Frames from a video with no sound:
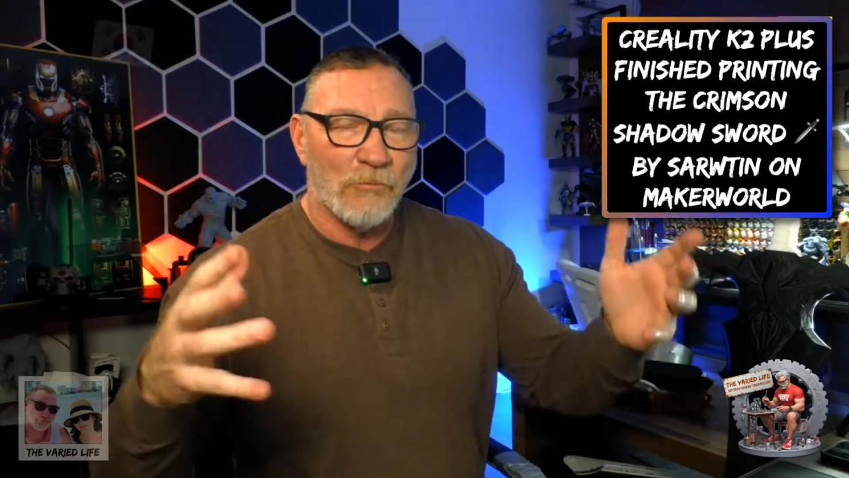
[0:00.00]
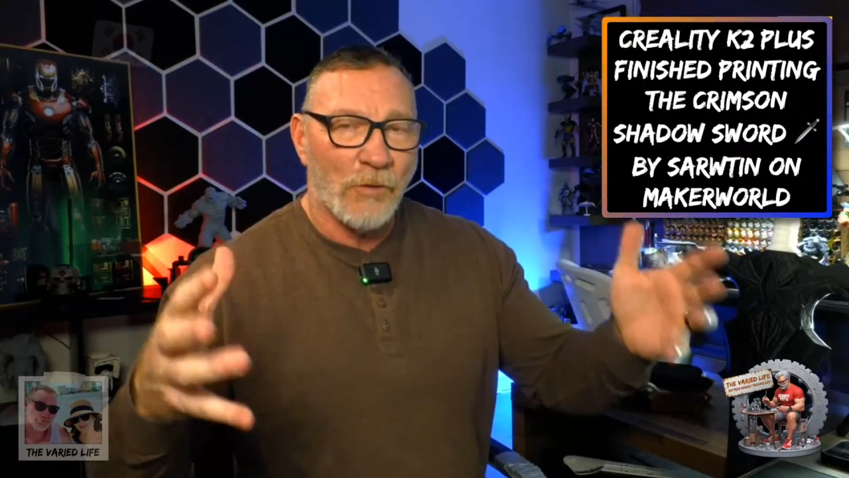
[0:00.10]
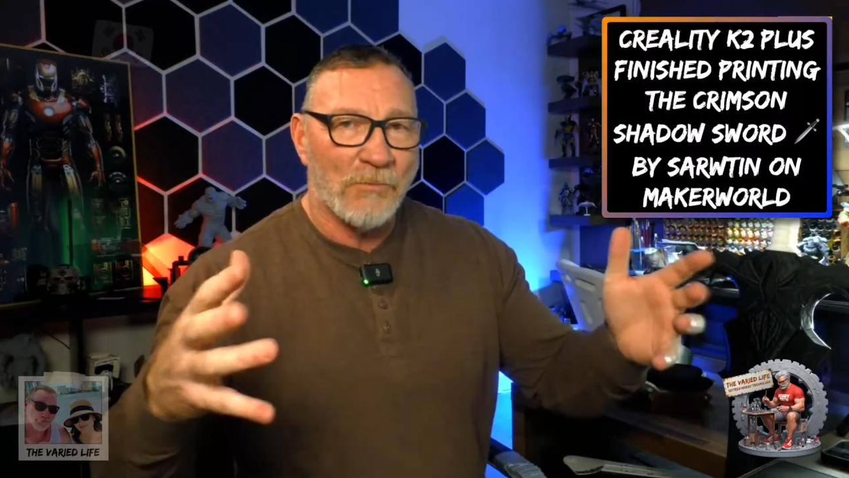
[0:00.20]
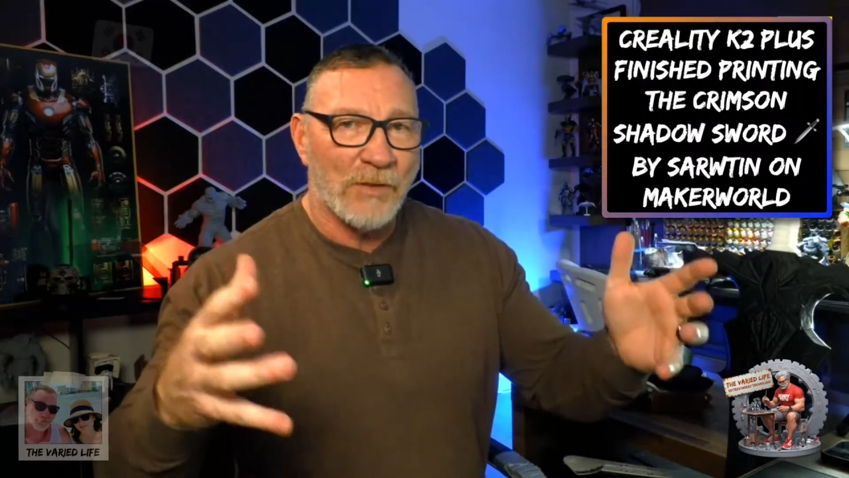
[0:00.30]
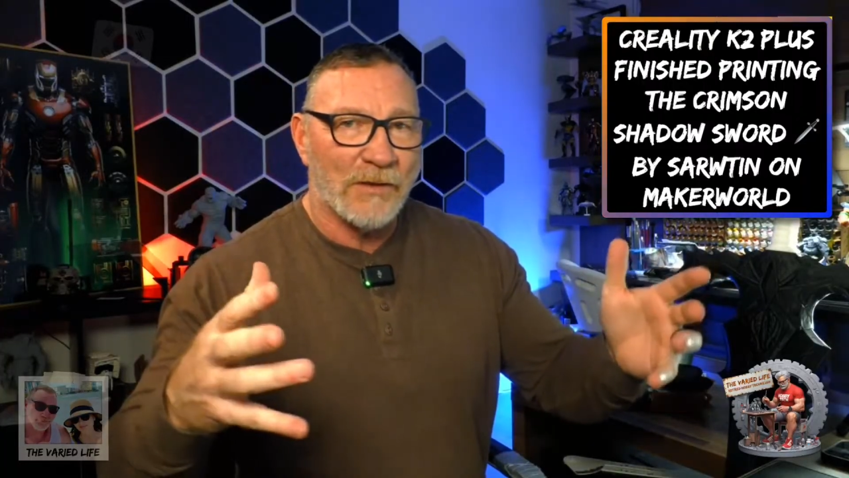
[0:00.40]

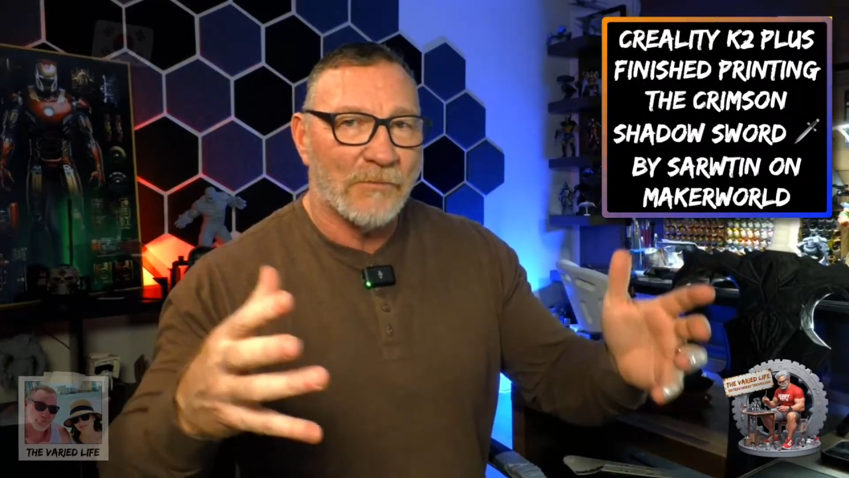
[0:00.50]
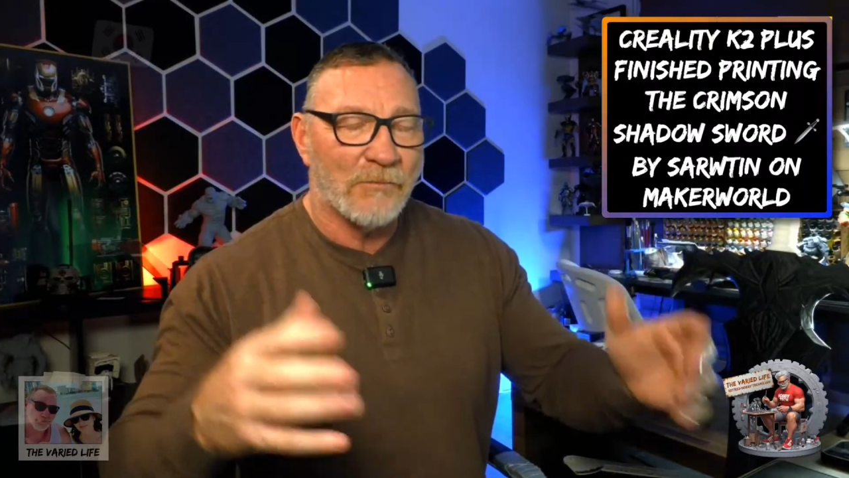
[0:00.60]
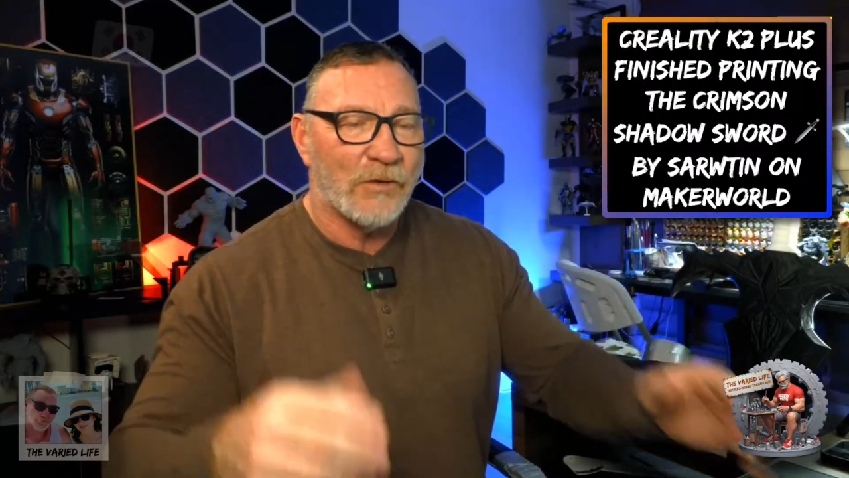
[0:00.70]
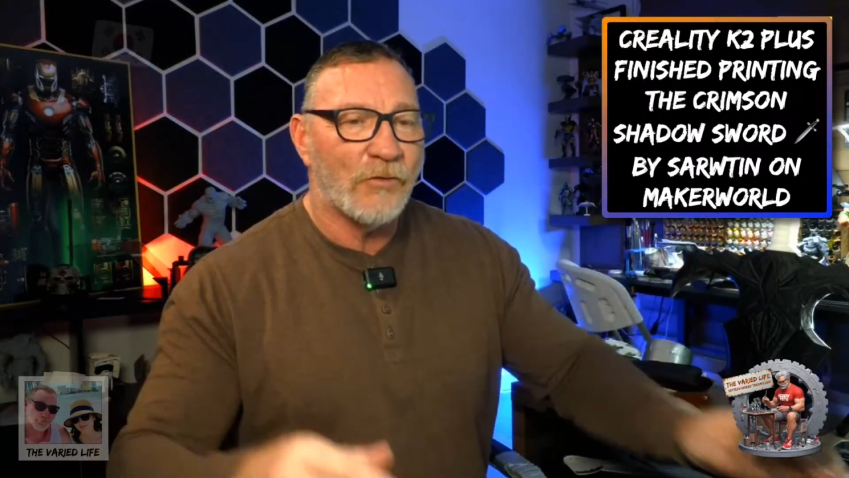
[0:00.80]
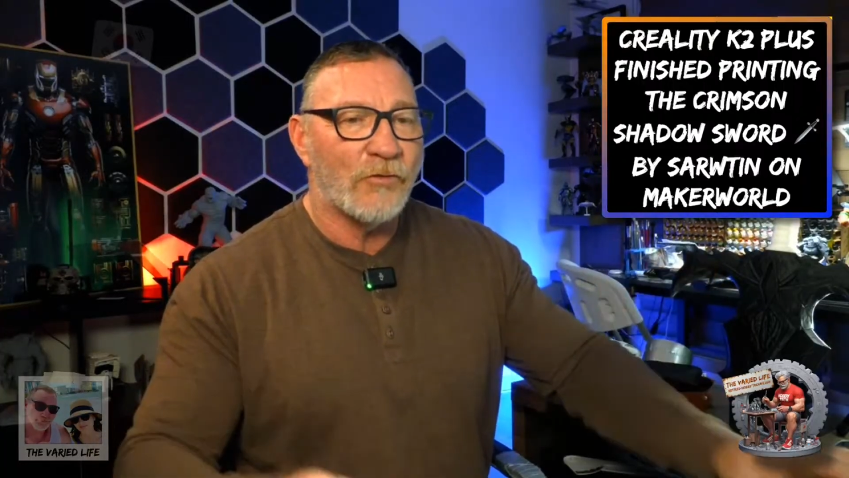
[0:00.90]
one
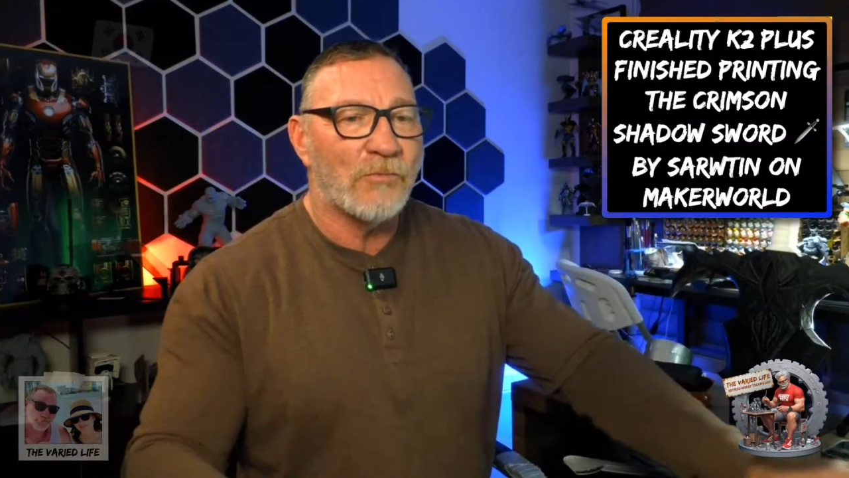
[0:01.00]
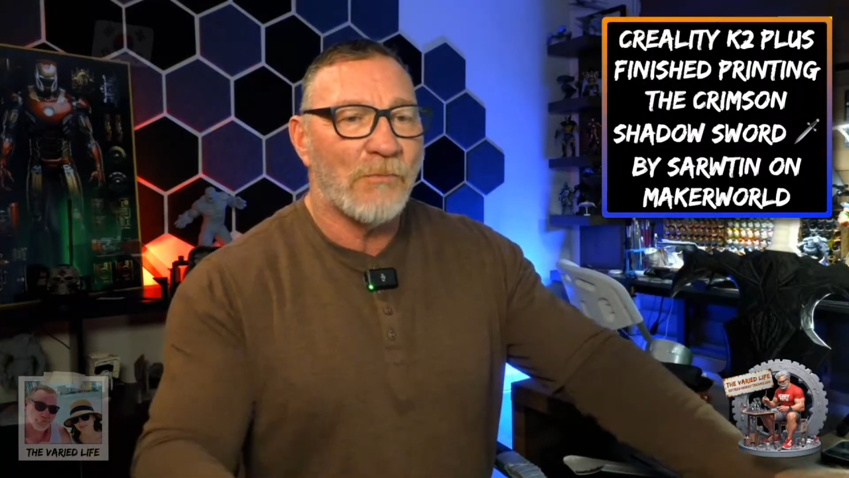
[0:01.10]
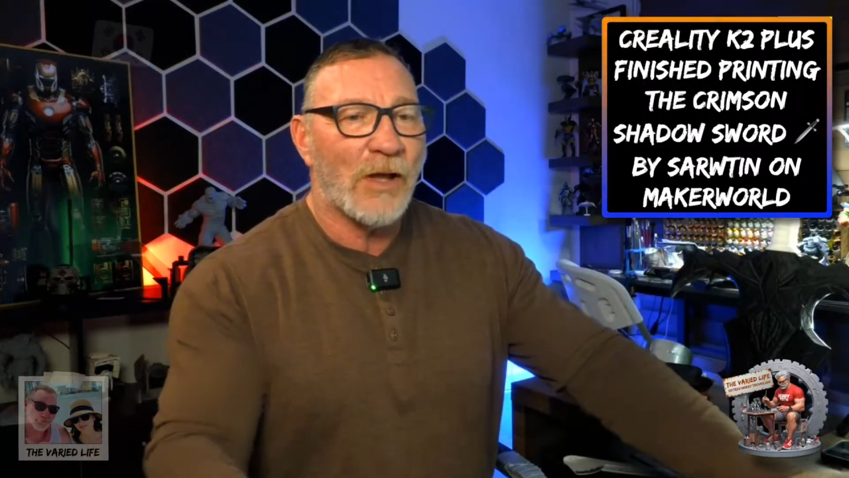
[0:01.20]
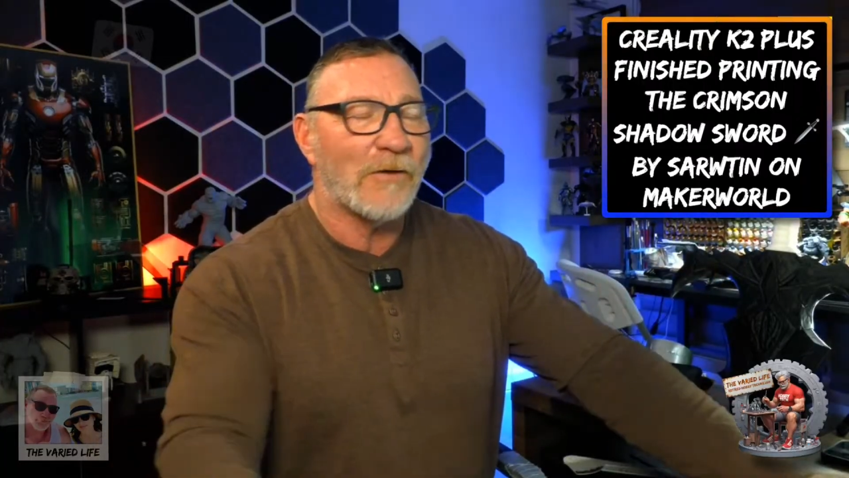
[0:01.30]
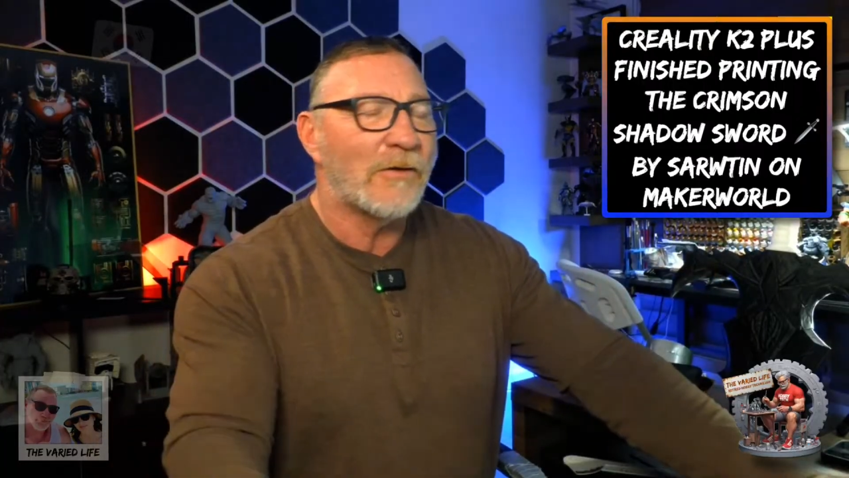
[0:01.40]
big, huge
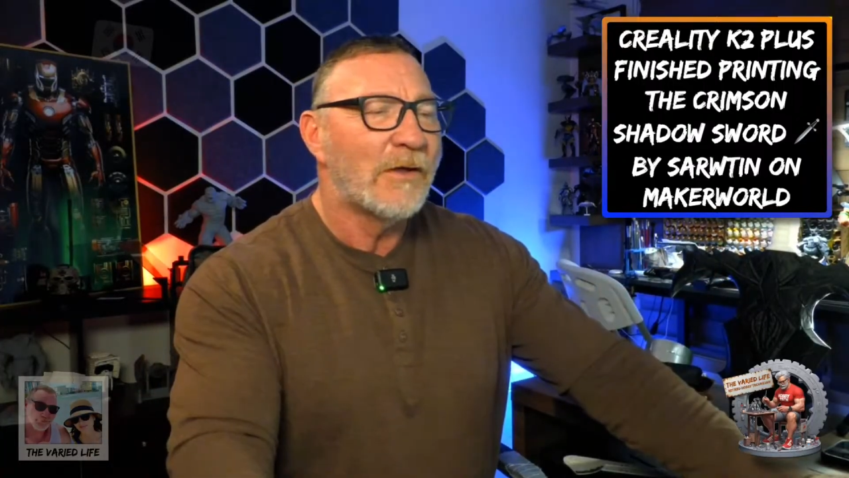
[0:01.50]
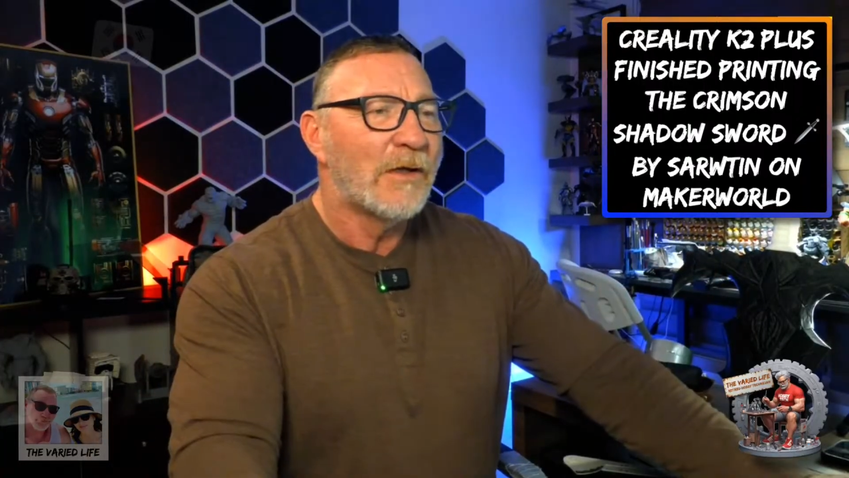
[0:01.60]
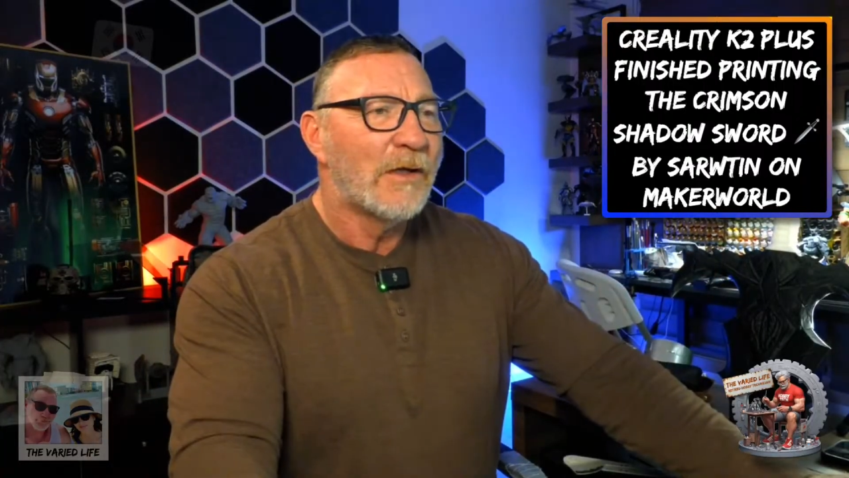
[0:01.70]
model.